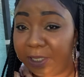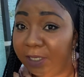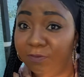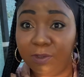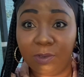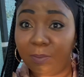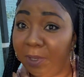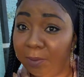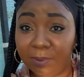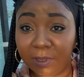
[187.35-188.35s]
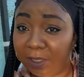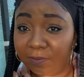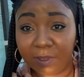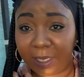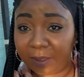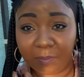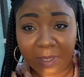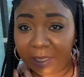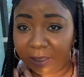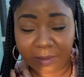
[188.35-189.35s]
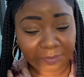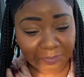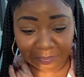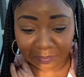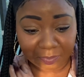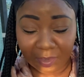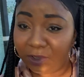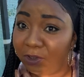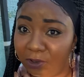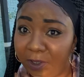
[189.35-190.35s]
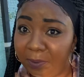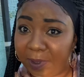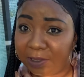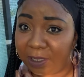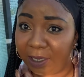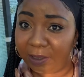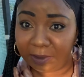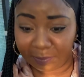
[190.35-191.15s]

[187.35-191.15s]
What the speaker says: if you a pepper lover like me, you're going to be excited.